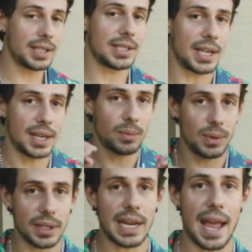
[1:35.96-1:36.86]
these in
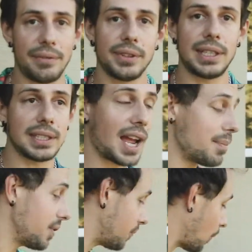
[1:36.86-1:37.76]
really heavily the
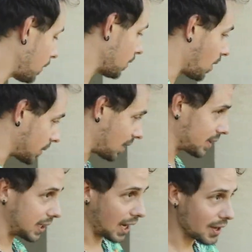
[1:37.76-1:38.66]
night before, along with
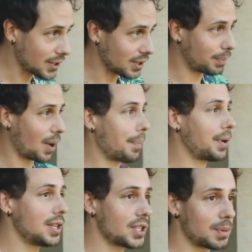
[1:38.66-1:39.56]
everything else on the
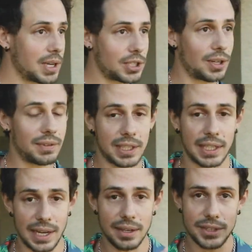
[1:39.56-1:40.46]
property, just to make sure
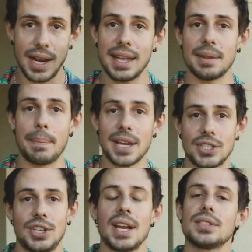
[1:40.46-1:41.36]
everything else had the
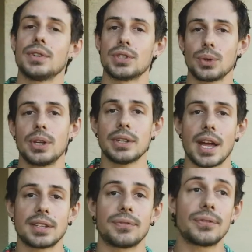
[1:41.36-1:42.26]
best chance for the soil
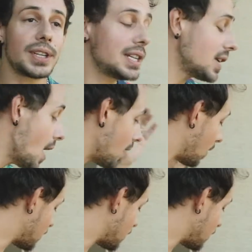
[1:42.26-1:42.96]
not to freeze. On